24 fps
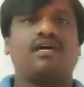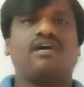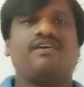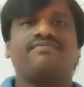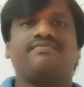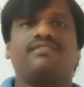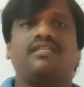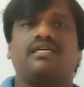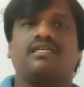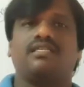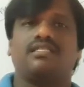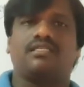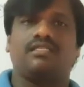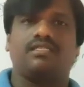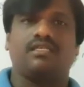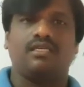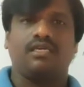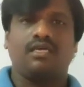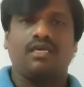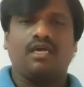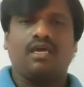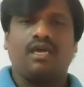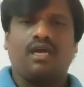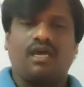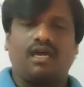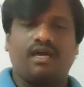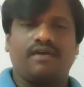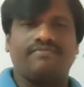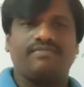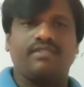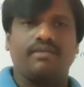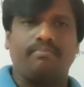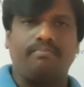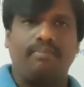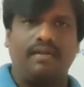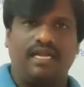of
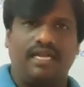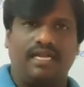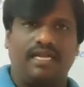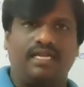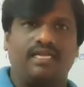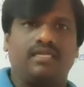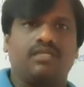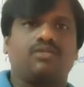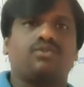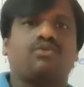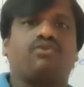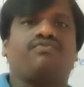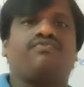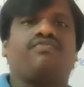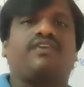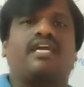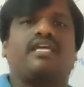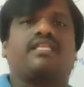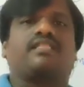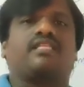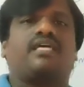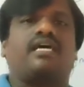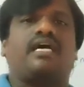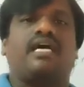the building, to find the